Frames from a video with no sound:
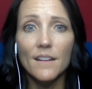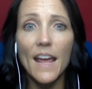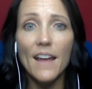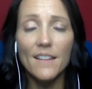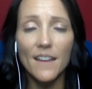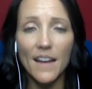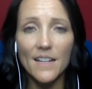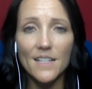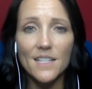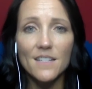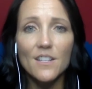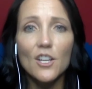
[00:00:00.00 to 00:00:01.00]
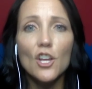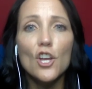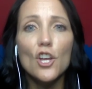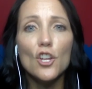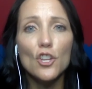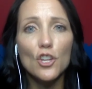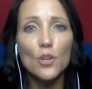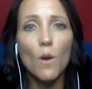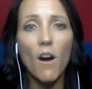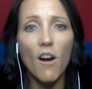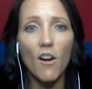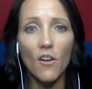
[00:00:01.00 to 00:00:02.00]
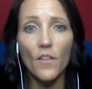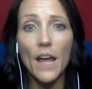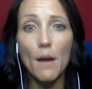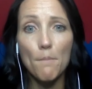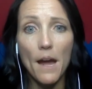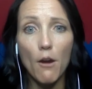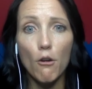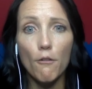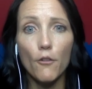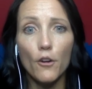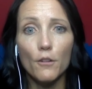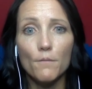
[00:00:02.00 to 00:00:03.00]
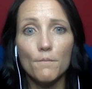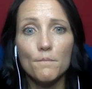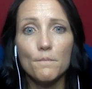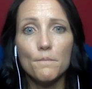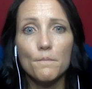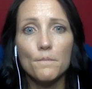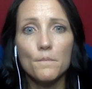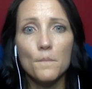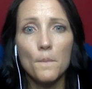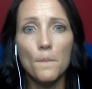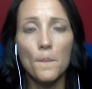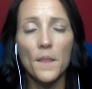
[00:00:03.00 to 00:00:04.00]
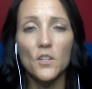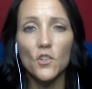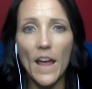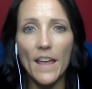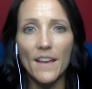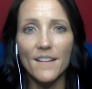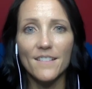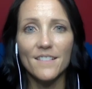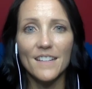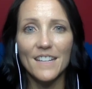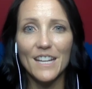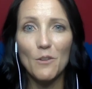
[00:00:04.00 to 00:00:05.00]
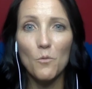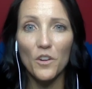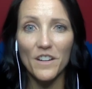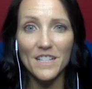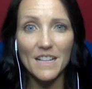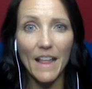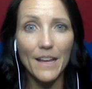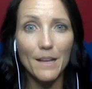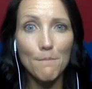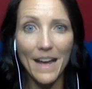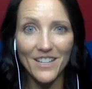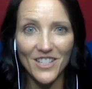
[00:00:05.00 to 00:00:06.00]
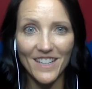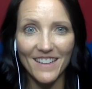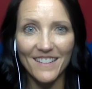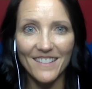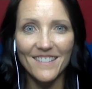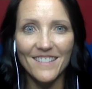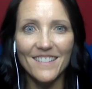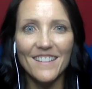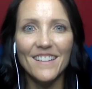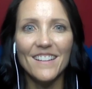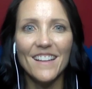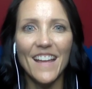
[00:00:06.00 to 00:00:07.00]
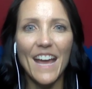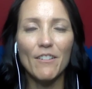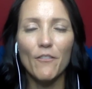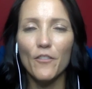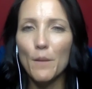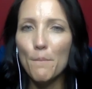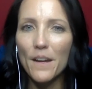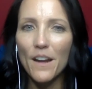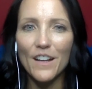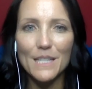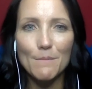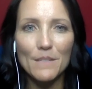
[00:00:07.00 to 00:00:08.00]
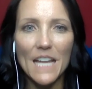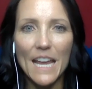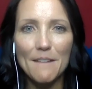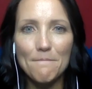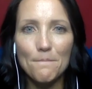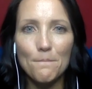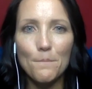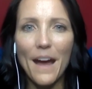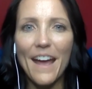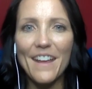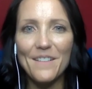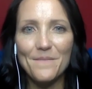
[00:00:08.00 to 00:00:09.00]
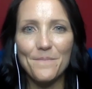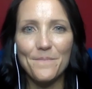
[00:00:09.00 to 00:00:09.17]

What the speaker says: And yes, you are that powerful. Try it. It works like magic. Have a flippin' awesome day. Bye.